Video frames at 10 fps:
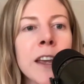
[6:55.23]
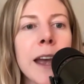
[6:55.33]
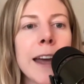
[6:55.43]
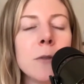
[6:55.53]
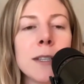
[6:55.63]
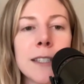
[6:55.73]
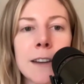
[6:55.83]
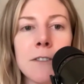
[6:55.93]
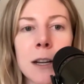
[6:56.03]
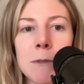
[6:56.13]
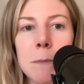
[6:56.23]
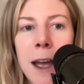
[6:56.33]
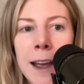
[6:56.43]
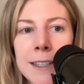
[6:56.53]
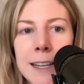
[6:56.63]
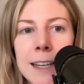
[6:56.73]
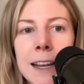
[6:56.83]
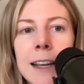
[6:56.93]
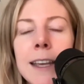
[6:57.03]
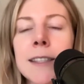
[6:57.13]
and it was safe for him to pass it.
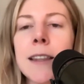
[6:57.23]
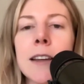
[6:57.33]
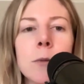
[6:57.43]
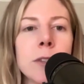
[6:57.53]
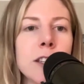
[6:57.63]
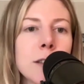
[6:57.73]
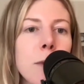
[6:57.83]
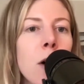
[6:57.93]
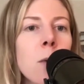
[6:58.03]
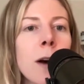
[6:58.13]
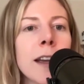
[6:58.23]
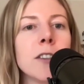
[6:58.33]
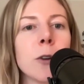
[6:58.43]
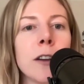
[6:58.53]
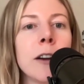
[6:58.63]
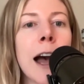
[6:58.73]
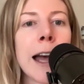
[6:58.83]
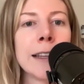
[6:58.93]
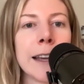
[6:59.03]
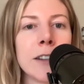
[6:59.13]
He said that it was a small white Toyota
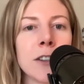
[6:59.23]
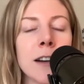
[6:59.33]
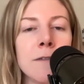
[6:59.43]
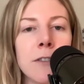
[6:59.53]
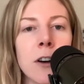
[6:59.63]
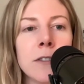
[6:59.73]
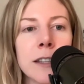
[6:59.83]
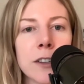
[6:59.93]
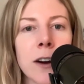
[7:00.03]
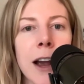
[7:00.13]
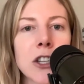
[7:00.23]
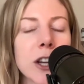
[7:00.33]
Highlander involved in the crash,